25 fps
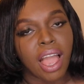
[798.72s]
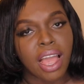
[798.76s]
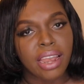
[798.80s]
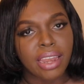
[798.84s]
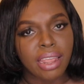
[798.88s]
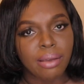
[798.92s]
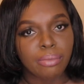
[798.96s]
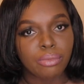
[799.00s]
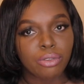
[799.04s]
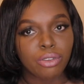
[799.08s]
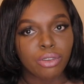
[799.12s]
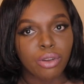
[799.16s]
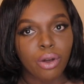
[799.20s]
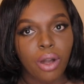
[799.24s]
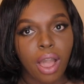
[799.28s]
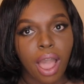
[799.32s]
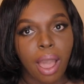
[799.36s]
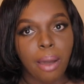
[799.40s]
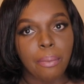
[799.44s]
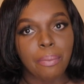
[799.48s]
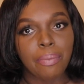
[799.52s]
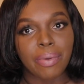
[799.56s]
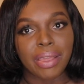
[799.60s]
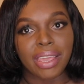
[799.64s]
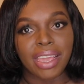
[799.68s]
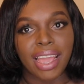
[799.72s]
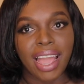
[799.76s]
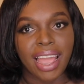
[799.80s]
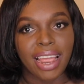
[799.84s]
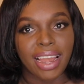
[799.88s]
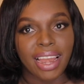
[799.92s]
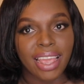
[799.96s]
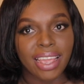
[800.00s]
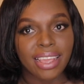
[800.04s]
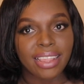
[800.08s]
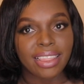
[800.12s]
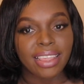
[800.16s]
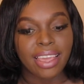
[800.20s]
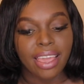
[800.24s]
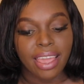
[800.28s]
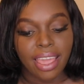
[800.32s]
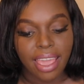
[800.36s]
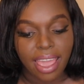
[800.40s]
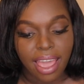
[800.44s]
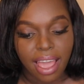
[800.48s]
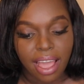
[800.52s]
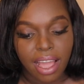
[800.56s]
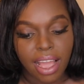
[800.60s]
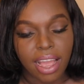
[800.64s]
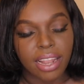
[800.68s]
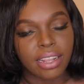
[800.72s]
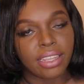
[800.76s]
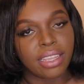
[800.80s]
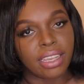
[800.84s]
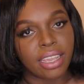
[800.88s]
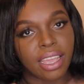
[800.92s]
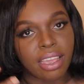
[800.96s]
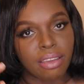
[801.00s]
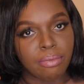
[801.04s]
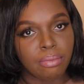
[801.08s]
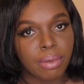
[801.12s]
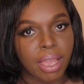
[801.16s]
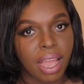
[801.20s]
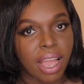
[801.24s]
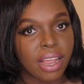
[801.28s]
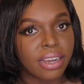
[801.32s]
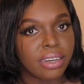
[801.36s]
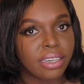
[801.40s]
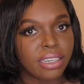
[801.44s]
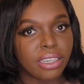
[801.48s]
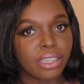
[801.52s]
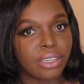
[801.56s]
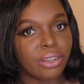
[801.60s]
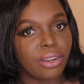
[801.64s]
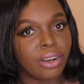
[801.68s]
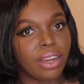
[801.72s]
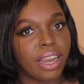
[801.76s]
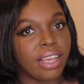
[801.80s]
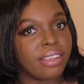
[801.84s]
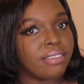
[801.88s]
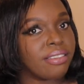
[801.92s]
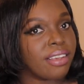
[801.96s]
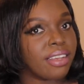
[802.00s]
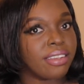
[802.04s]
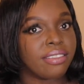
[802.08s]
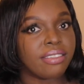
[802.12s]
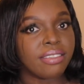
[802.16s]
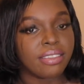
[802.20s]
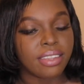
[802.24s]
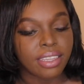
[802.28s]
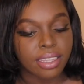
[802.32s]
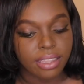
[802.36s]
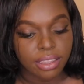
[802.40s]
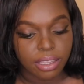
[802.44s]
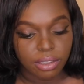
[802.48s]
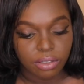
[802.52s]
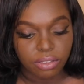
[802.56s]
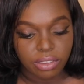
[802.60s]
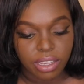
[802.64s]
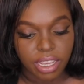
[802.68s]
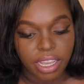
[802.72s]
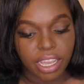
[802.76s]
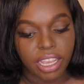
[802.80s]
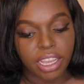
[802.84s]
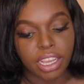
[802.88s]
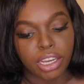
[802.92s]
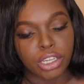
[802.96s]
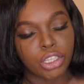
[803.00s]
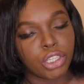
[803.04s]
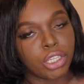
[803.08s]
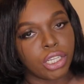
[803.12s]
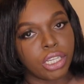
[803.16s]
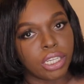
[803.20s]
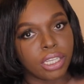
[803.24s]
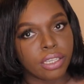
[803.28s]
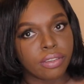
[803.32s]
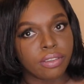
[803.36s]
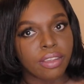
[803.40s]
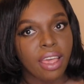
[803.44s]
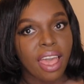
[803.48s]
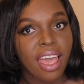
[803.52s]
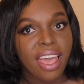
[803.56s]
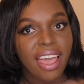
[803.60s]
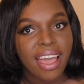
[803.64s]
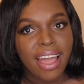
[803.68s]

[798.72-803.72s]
And I'm so happy. I like the hair, and they gave me a hundred dollars. That's ten thousand Kenya shillings.